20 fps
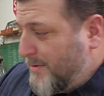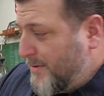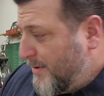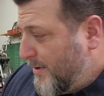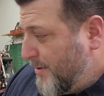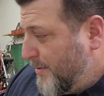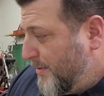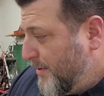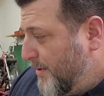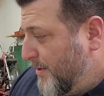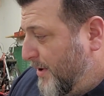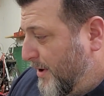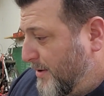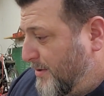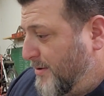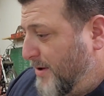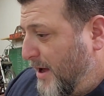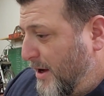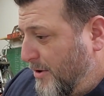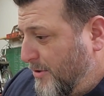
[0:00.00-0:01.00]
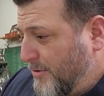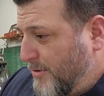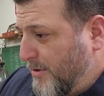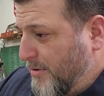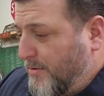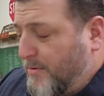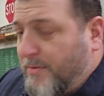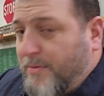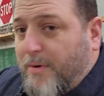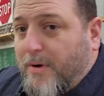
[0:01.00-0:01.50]
in the next day or
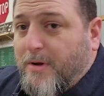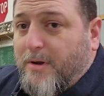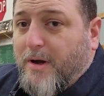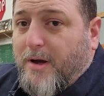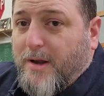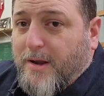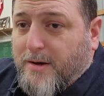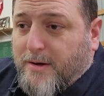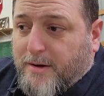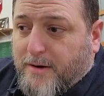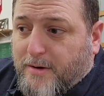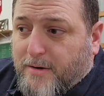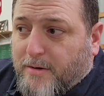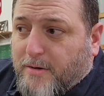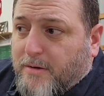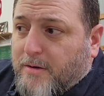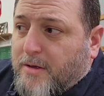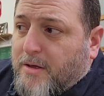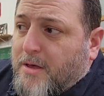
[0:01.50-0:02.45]
two. We'll work on it in here.